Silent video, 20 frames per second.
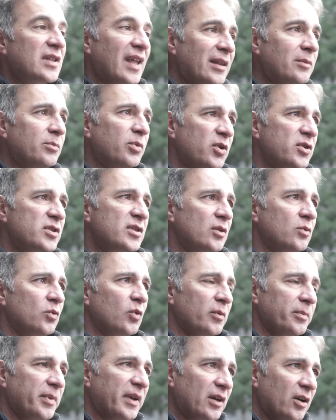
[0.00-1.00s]
that person
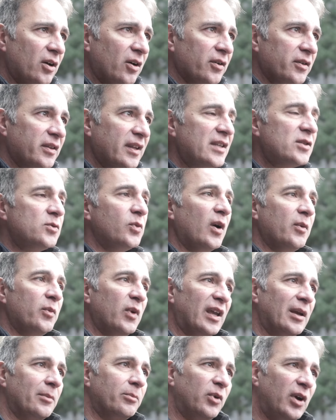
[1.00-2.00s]
will be God. That's why
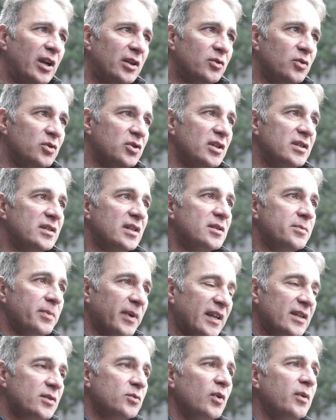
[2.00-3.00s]
we can pray to Jesus,
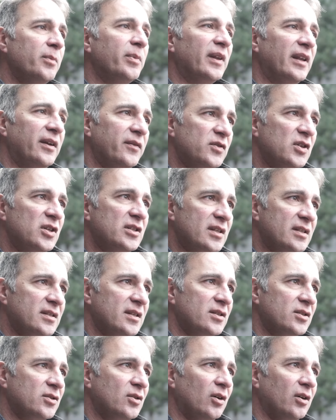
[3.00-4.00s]
because we believe
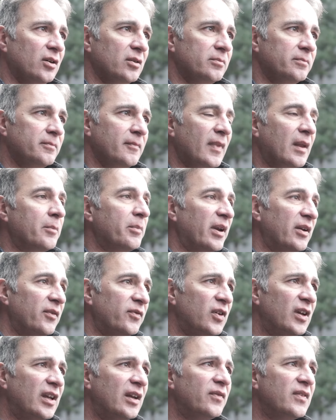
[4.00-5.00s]
Jesus is God. But
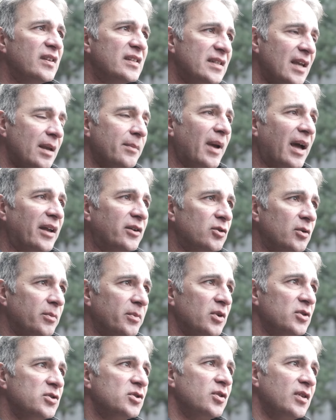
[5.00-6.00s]
if you give the same
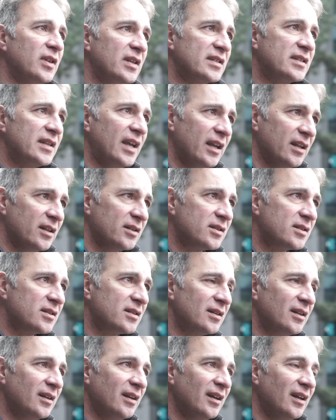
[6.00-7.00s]
attributes to the
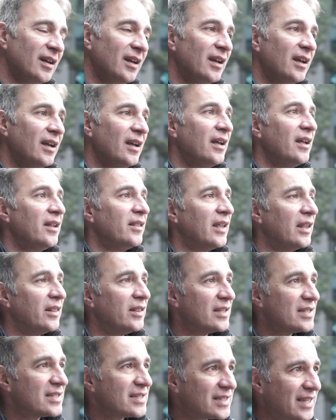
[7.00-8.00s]
saints,
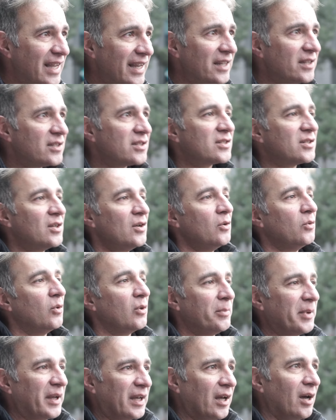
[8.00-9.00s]
then the saints
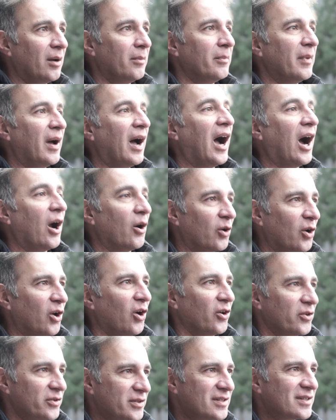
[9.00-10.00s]
will become our
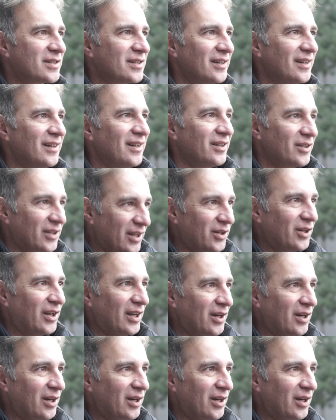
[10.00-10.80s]
gods. Can you